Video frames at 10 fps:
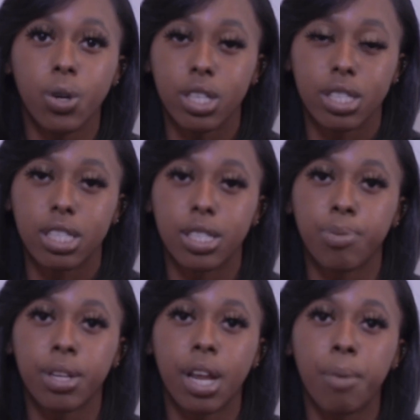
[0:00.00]
Or is this
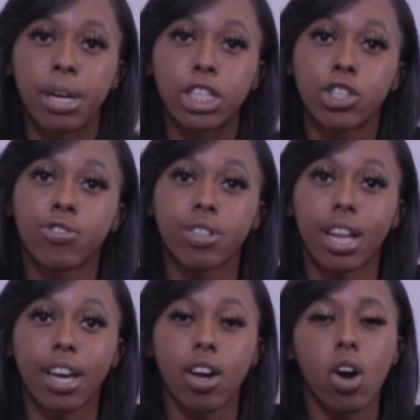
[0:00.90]
something that makes you
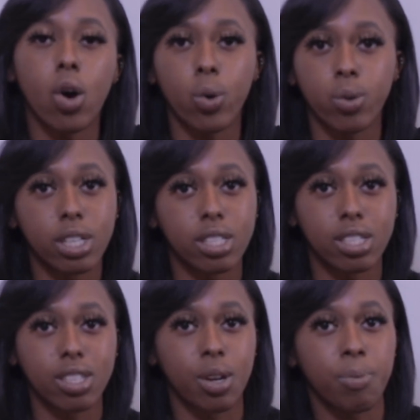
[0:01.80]
feel like, oh,
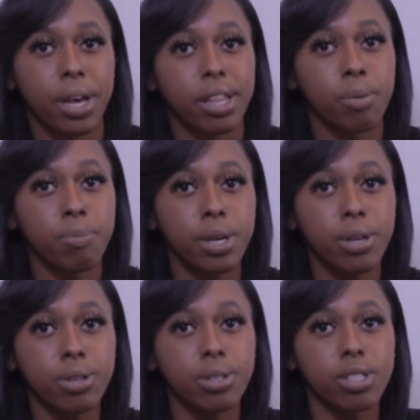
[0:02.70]
this is going to pay the
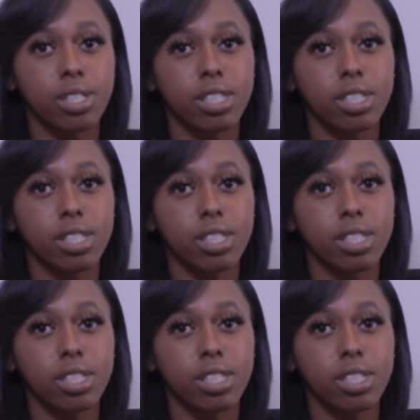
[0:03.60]
bills?